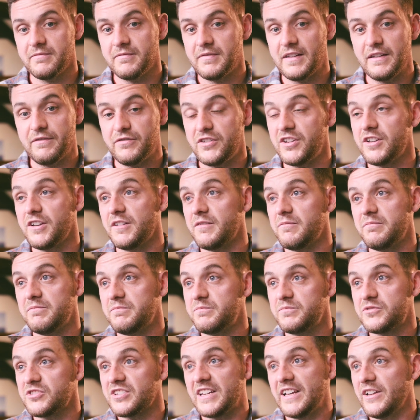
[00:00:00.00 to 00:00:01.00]
If you're
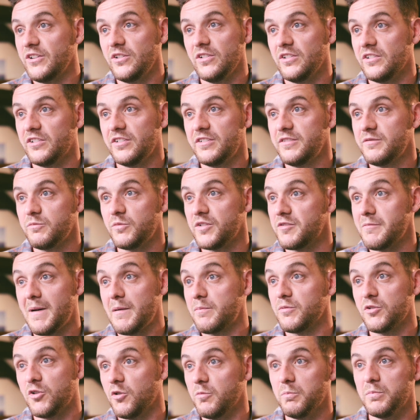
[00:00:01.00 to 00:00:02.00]
skilled with
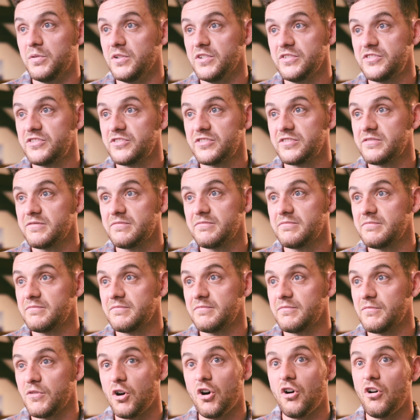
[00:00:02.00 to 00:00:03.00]
map and compass,
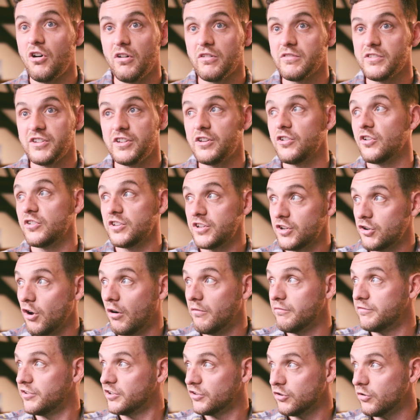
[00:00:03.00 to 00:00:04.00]
or you're
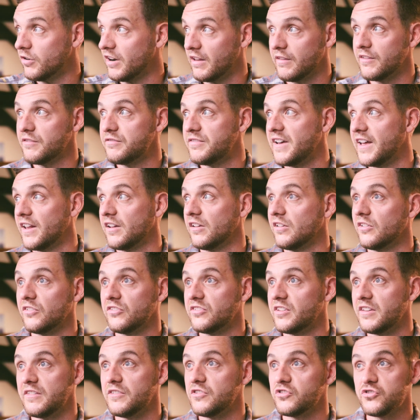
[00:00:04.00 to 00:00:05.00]
confident going out on the
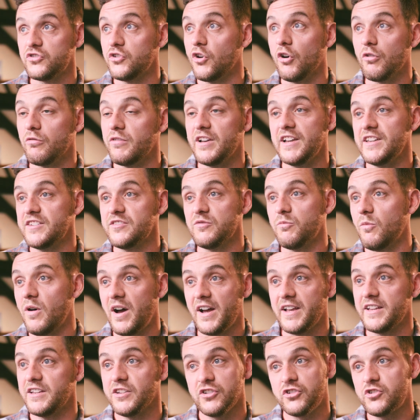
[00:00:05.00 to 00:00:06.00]
fells, then there's no reason
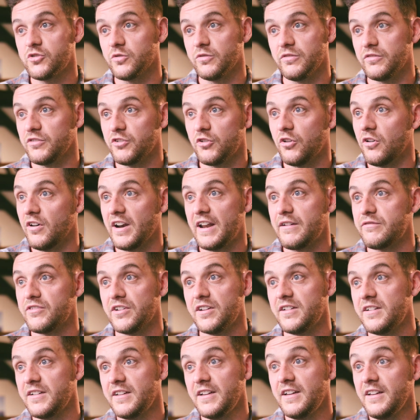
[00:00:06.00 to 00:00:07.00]
why you shouldn't go and
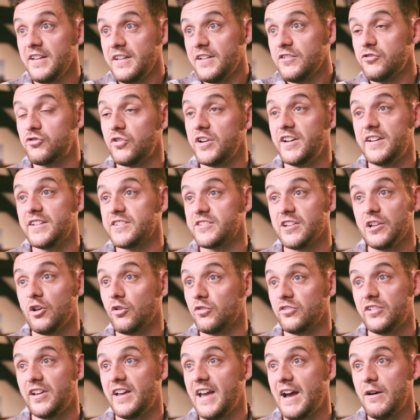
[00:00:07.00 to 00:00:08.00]
treat it as a
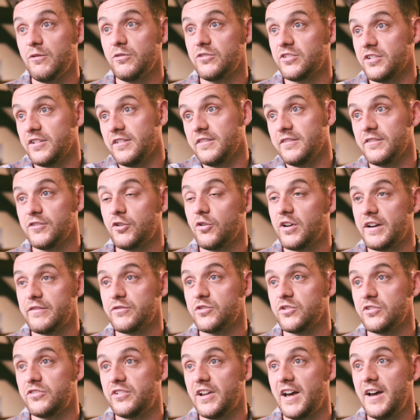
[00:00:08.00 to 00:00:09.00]
long day out and go and have
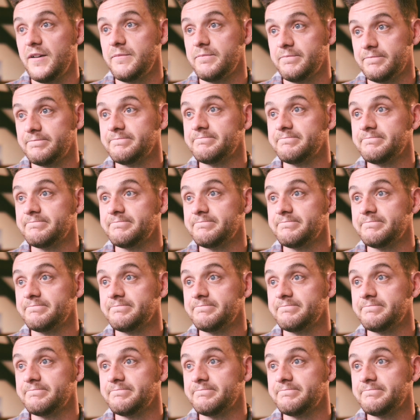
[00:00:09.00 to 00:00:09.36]
a good time.